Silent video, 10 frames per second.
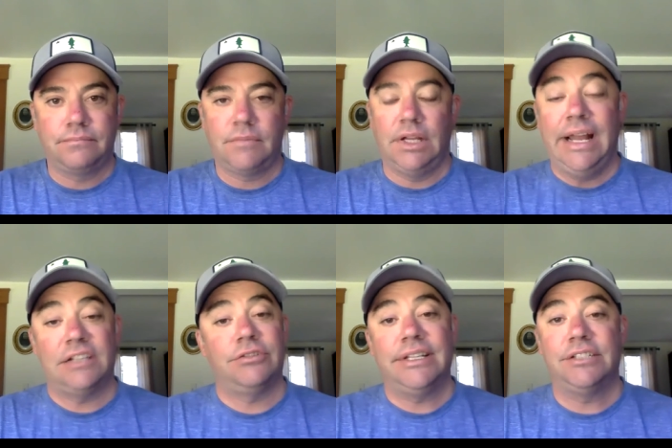yeah,
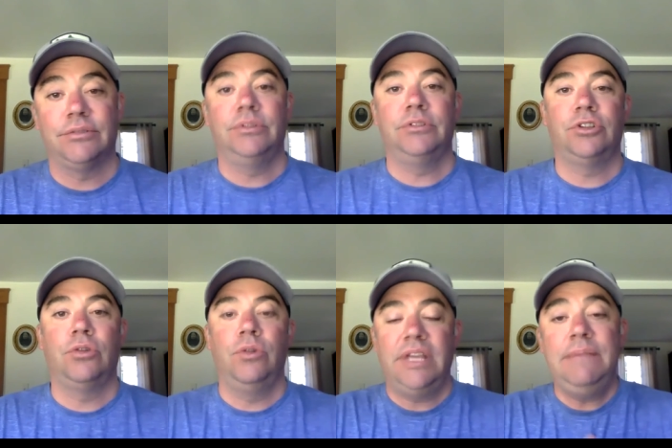
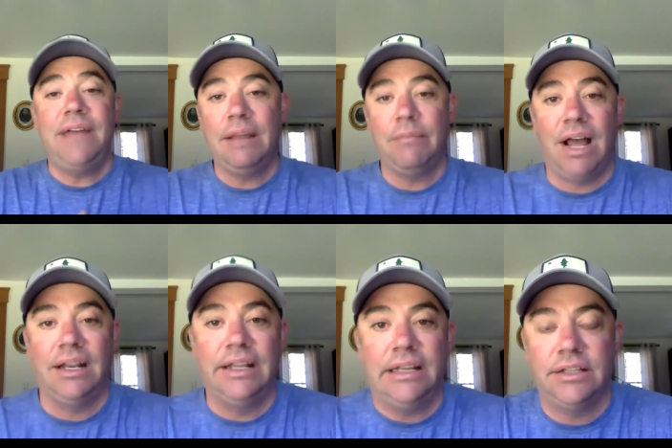so keep that in mind.
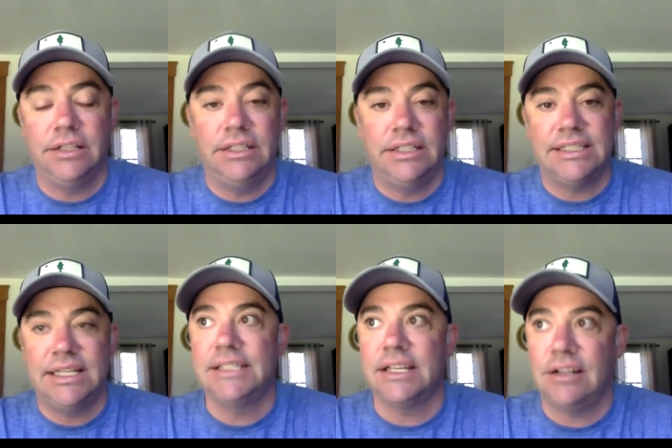Like this
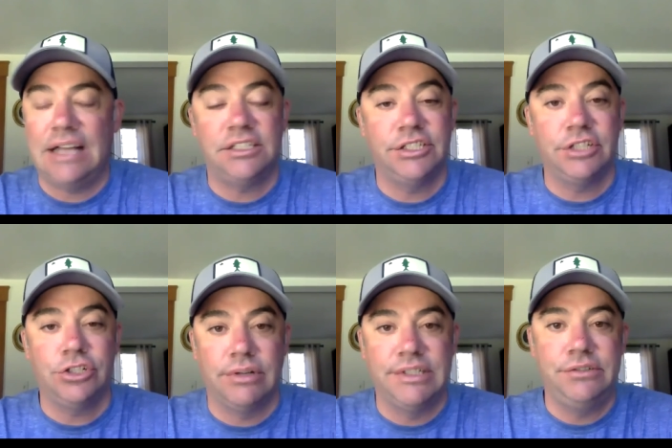is a class, this is a
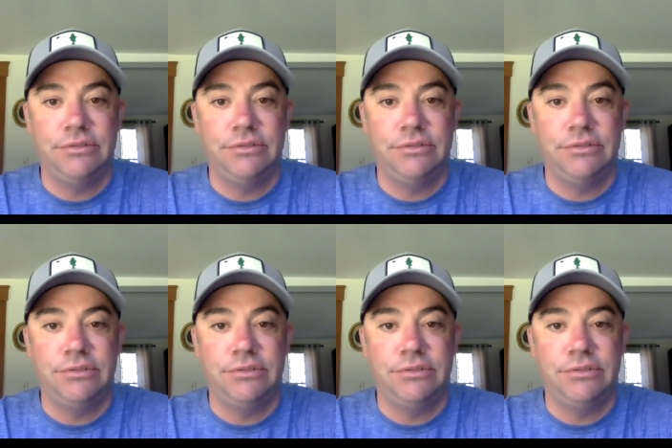choice.